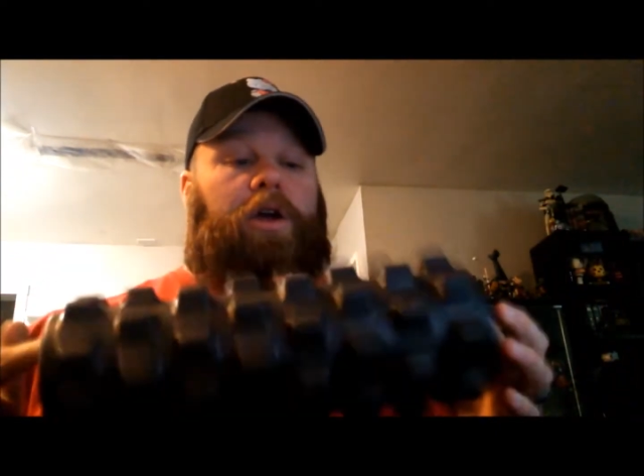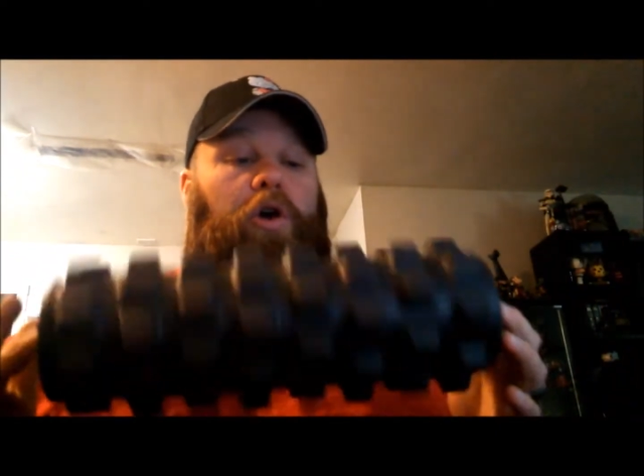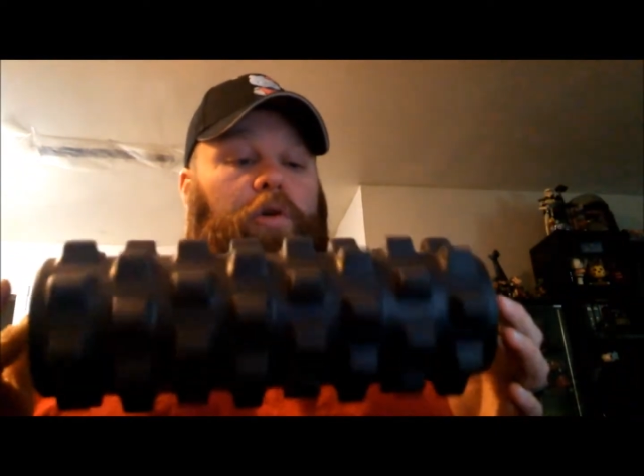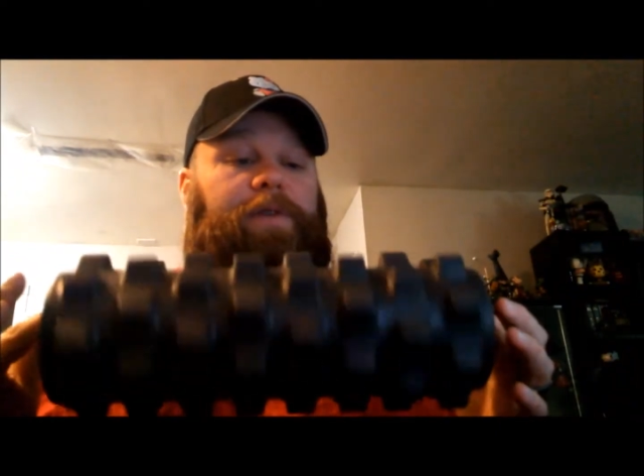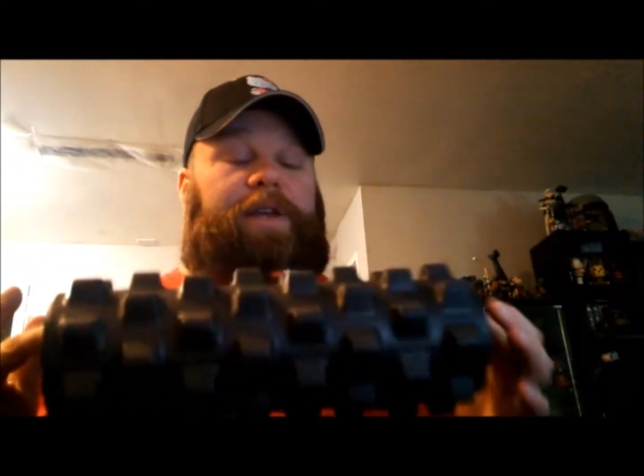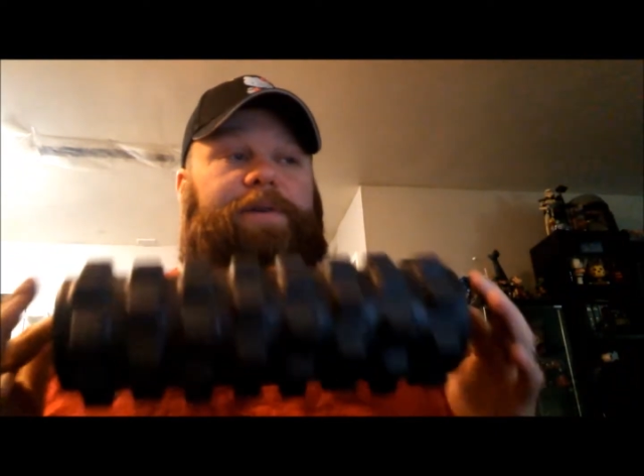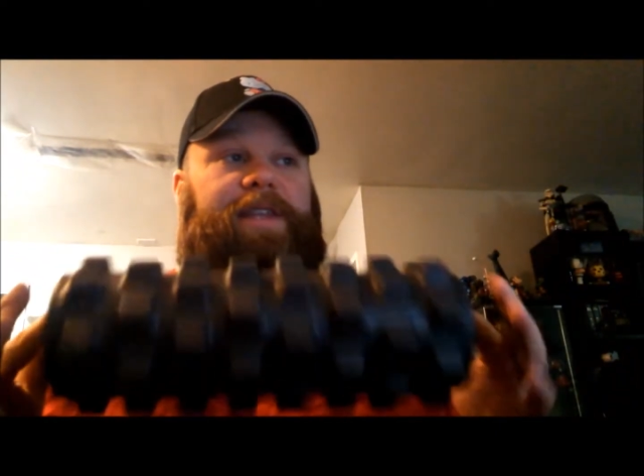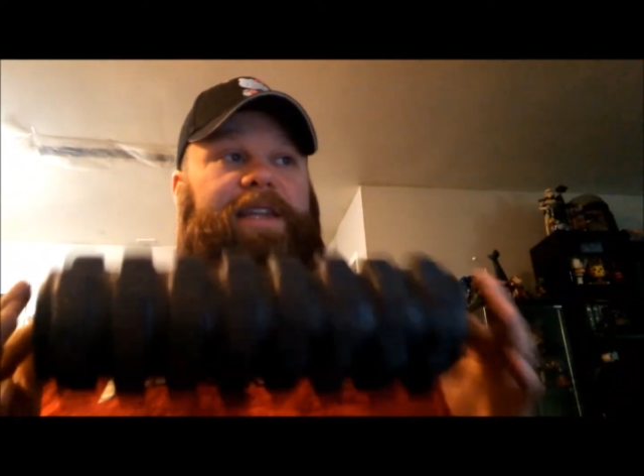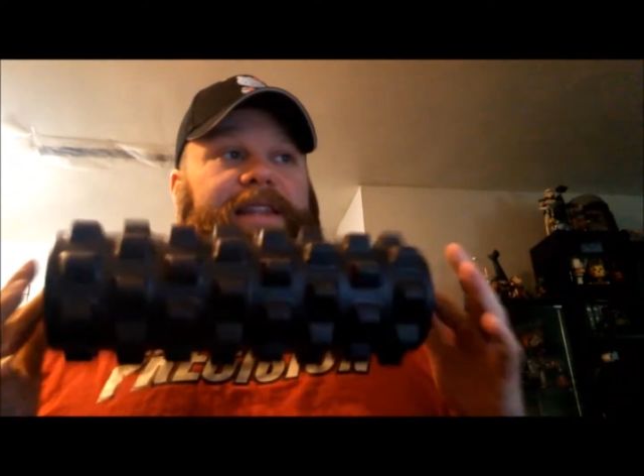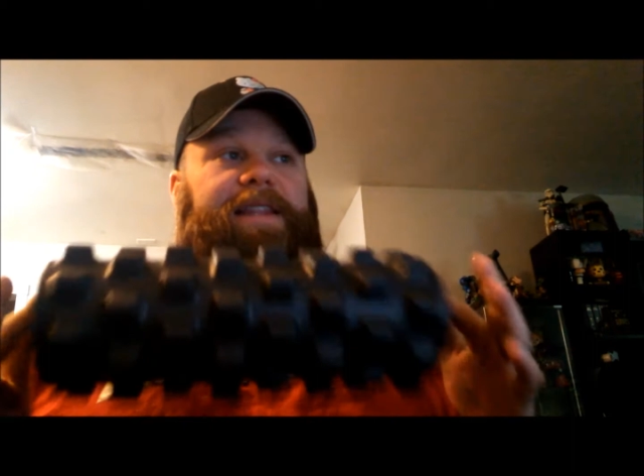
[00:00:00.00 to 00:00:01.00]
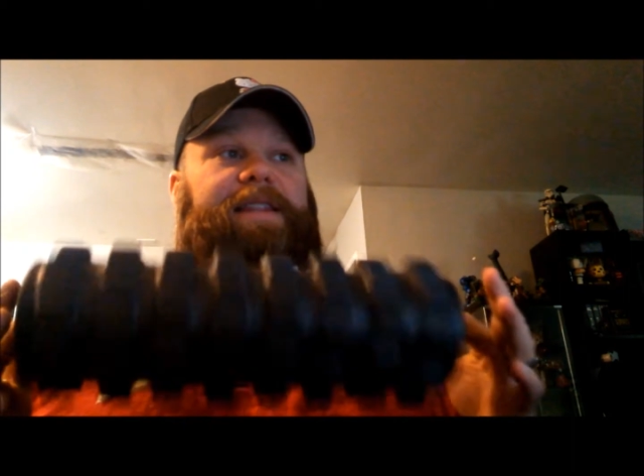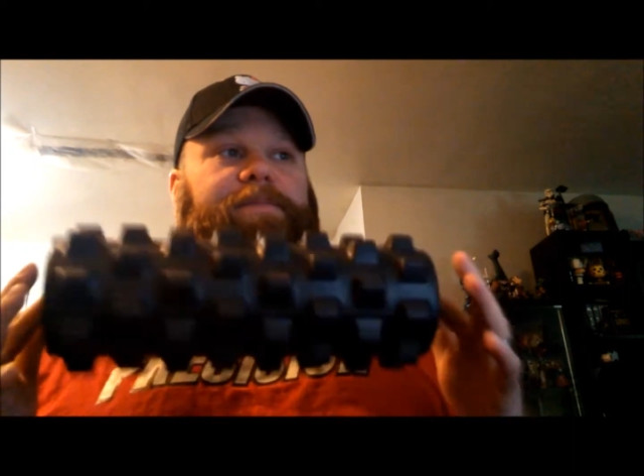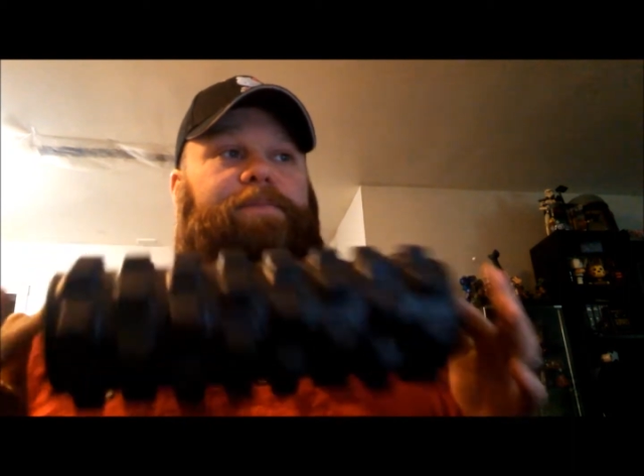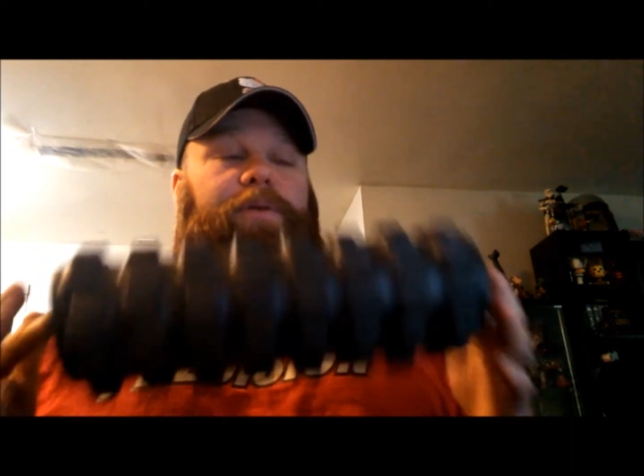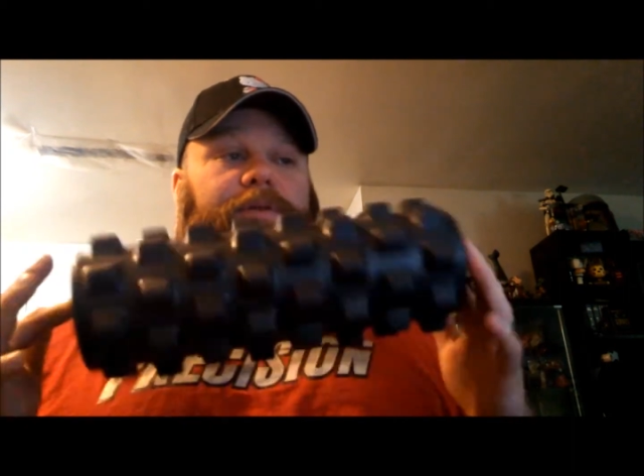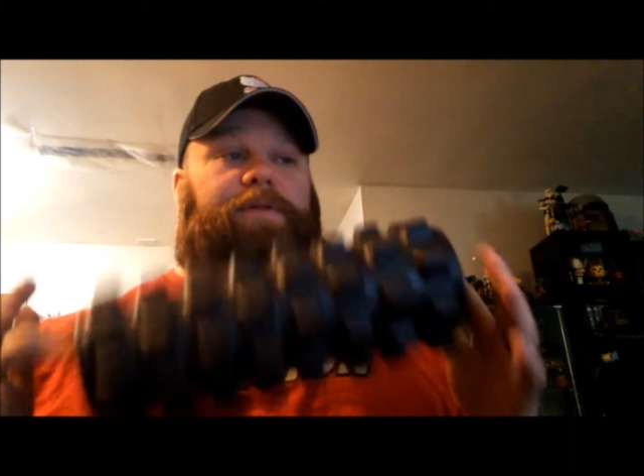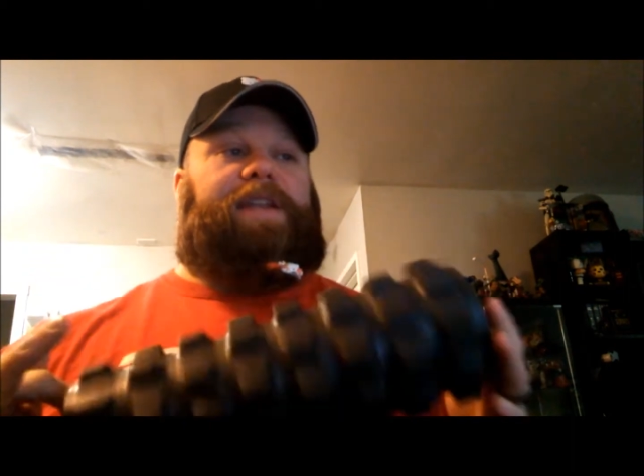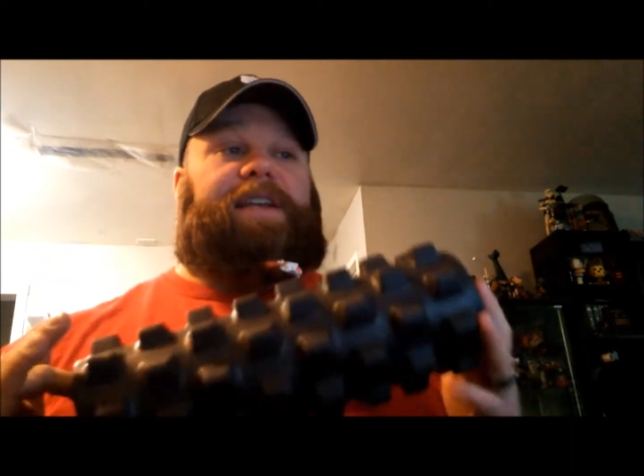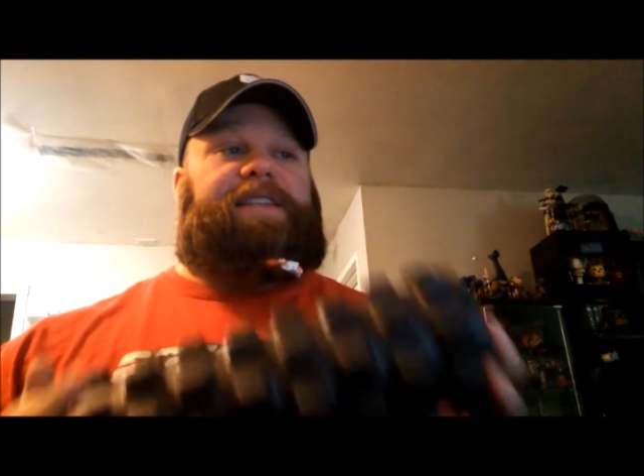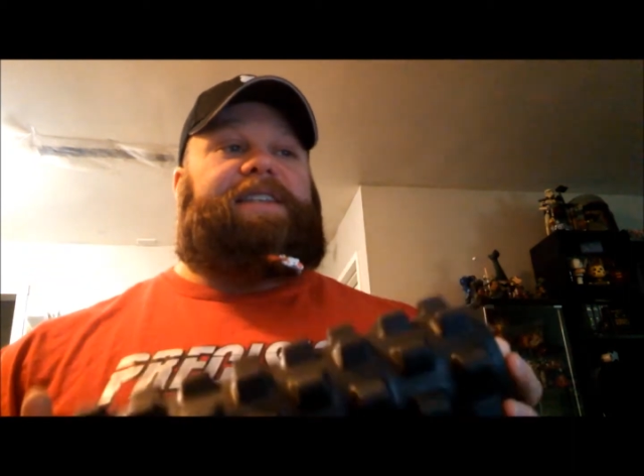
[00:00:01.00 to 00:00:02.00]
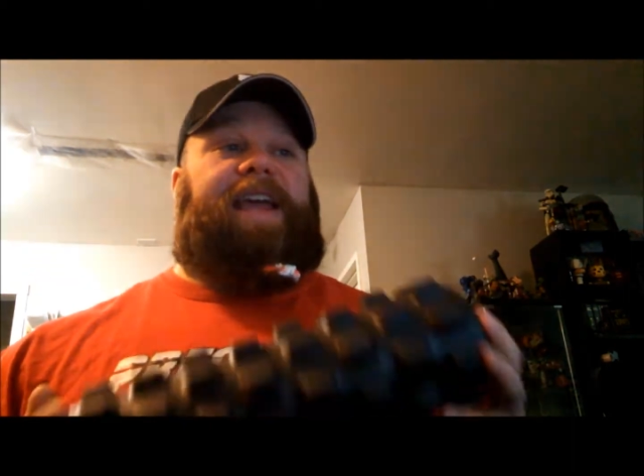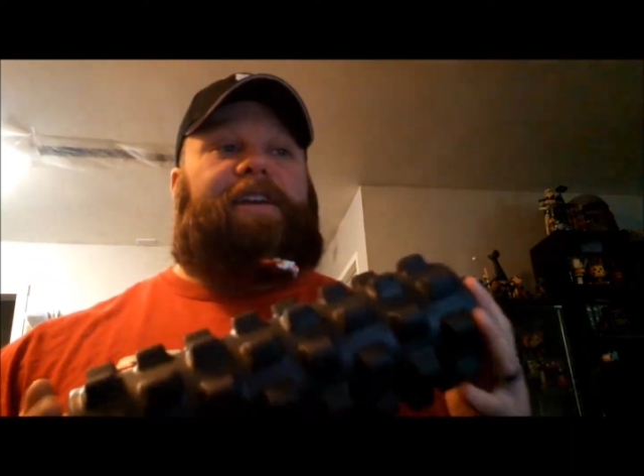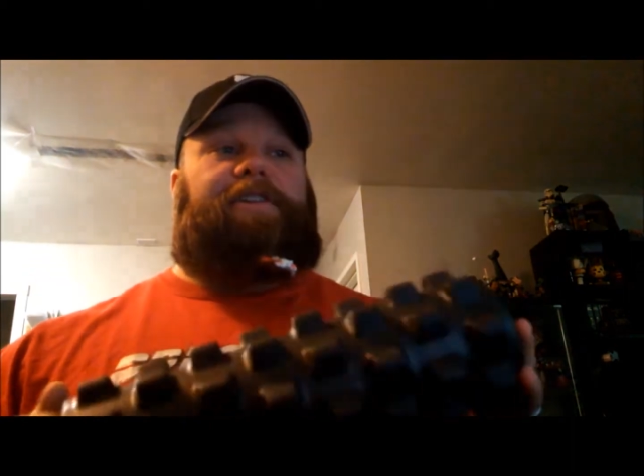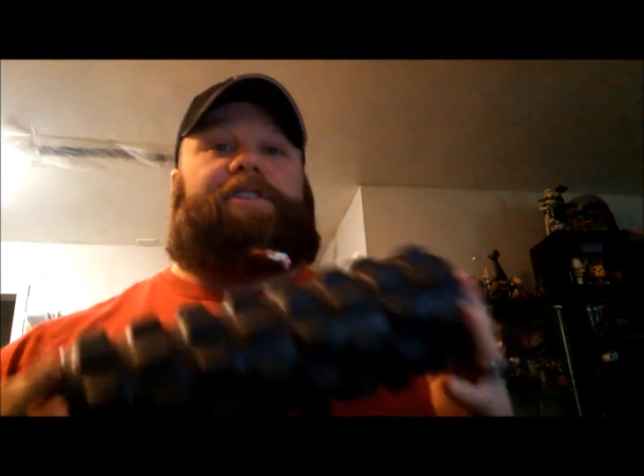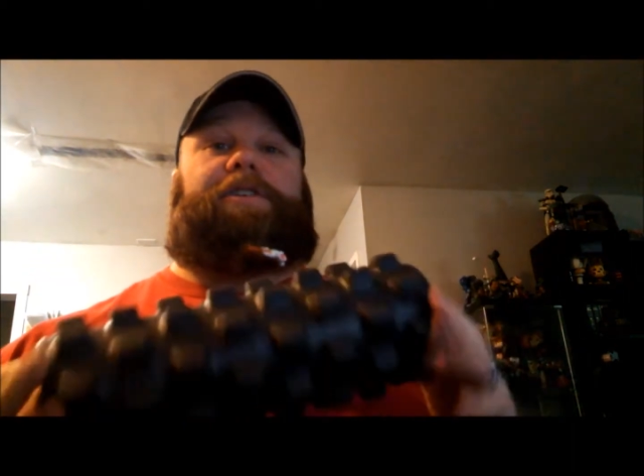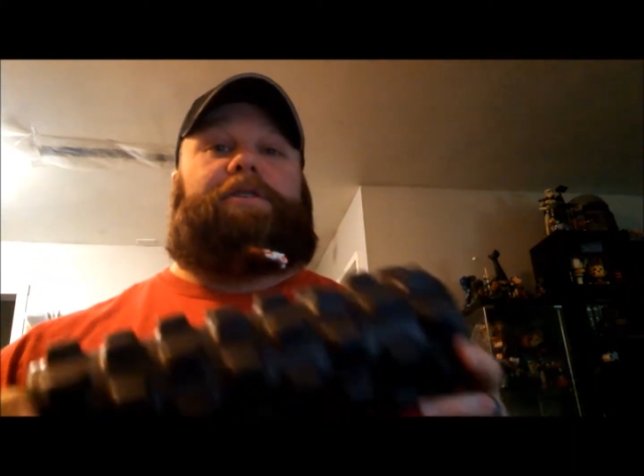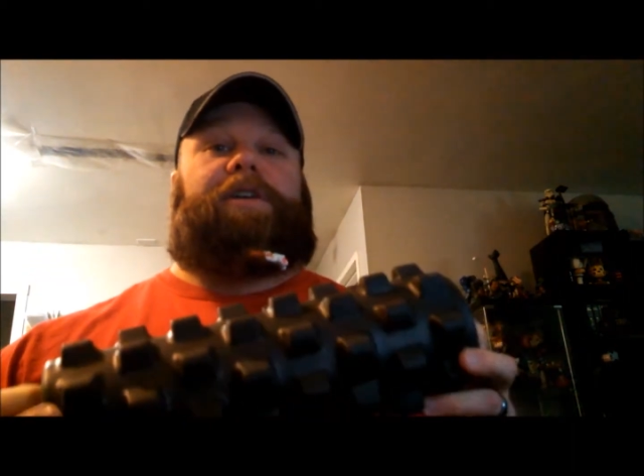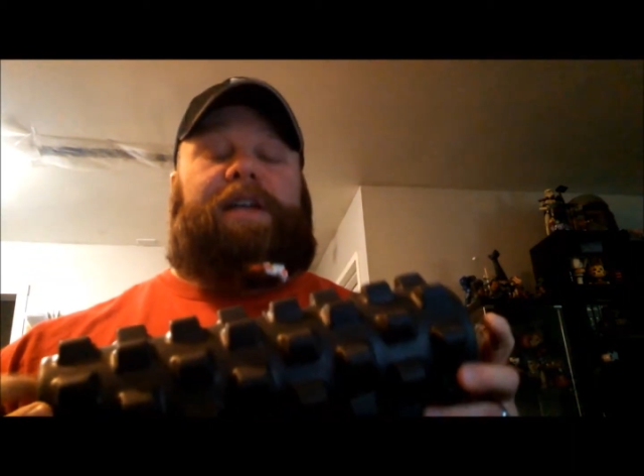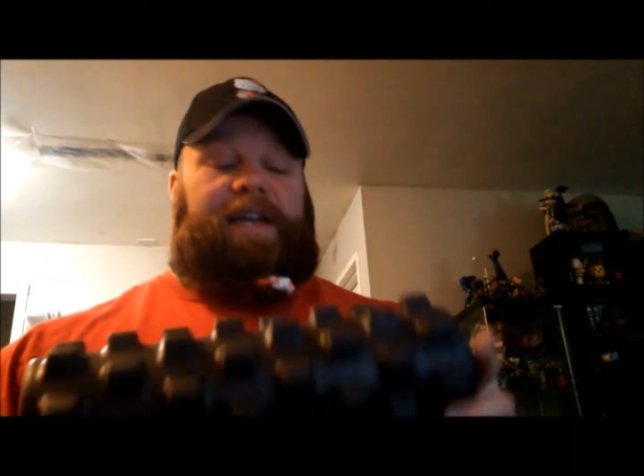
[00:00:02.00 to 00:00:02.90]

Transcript: Hopefully within next day or two.